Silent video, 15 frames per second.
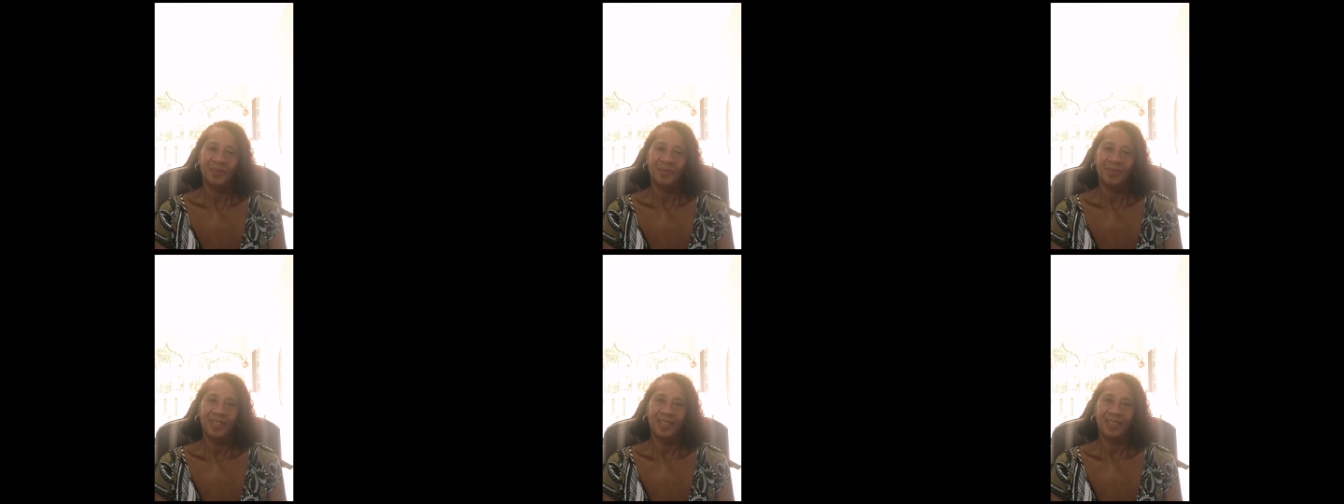
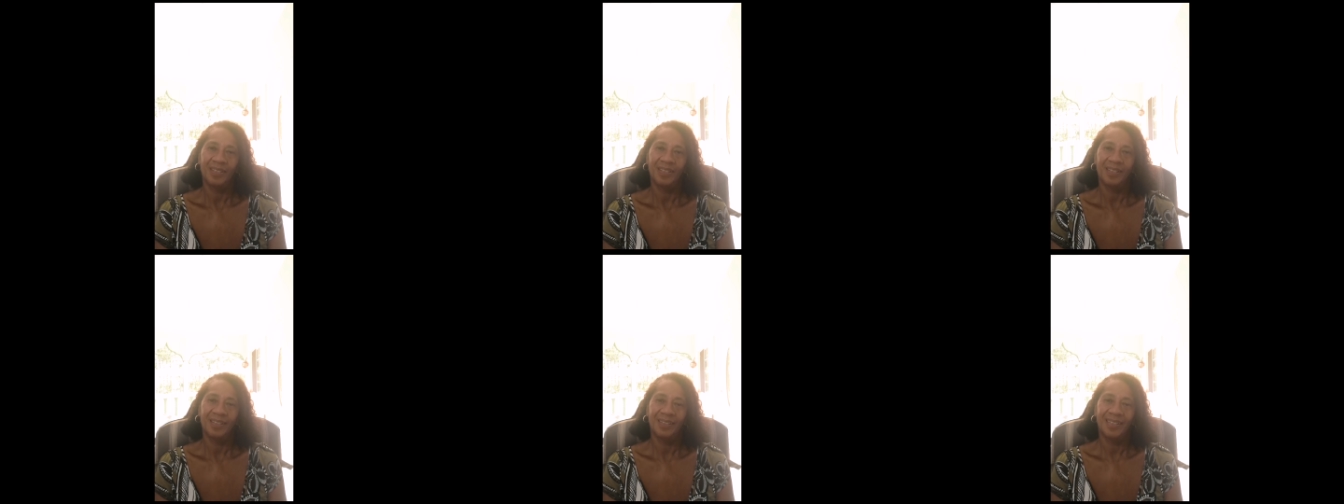we're
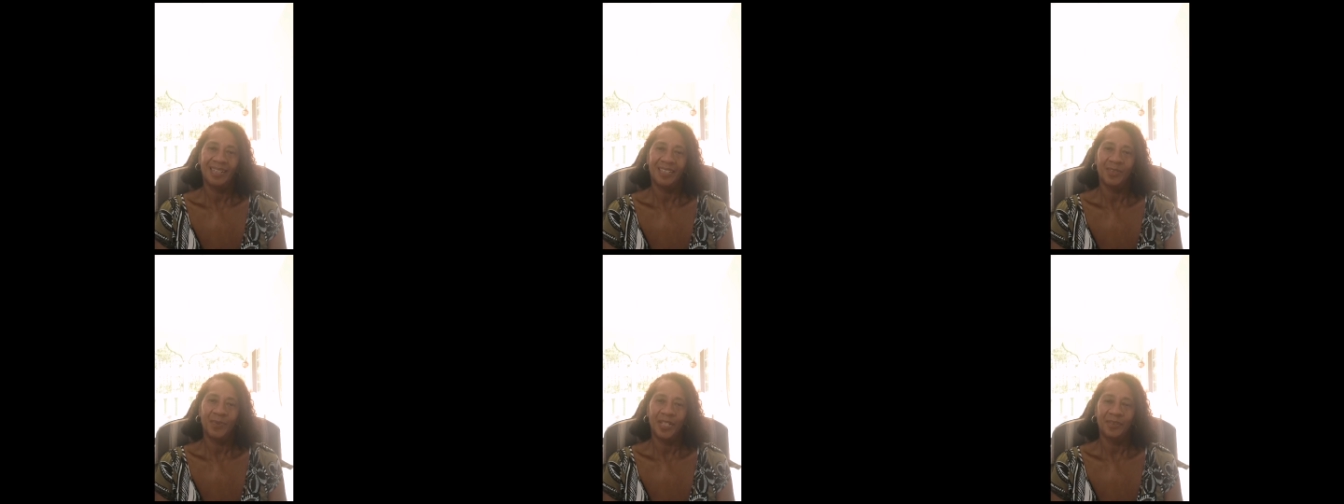
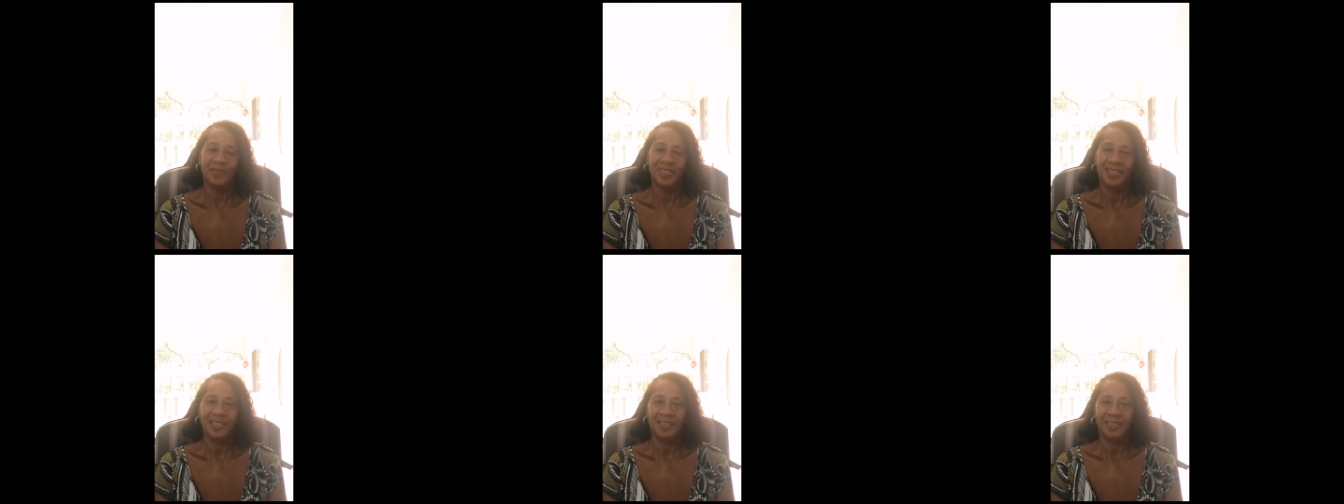glad
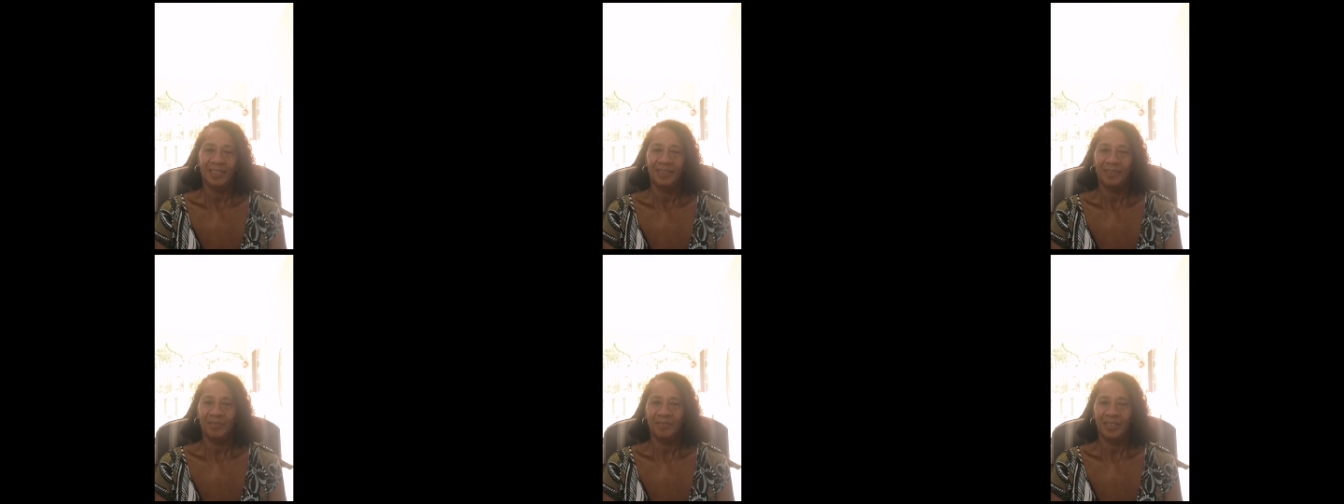about it,
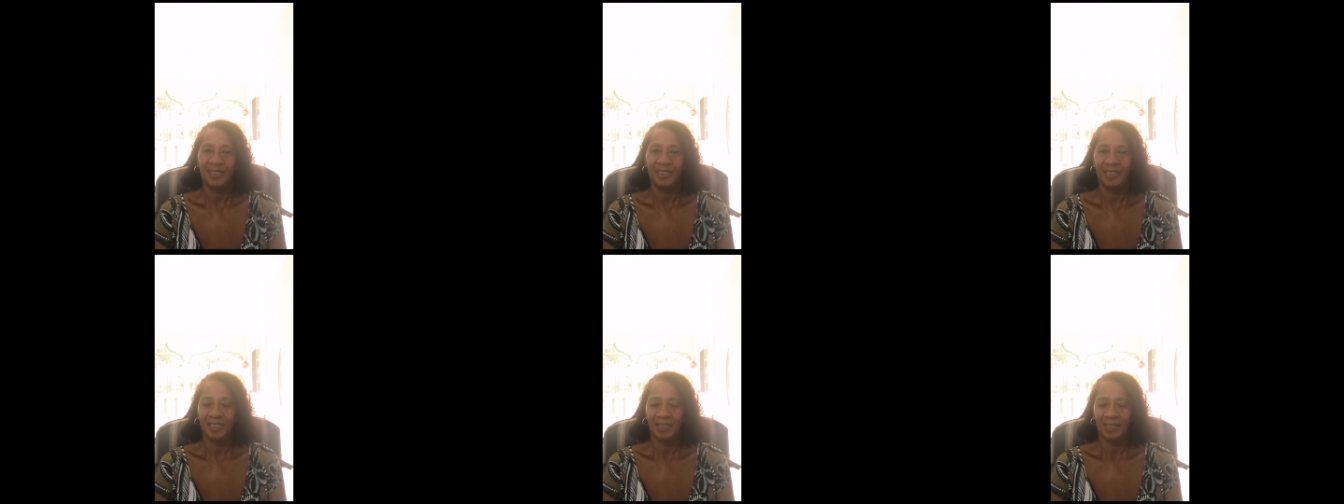
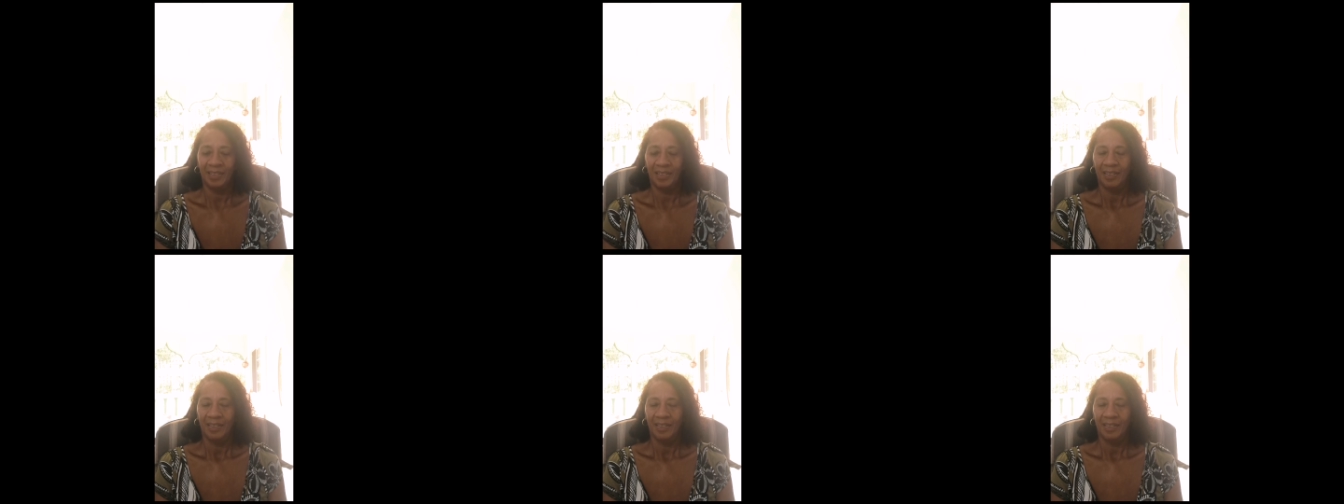really.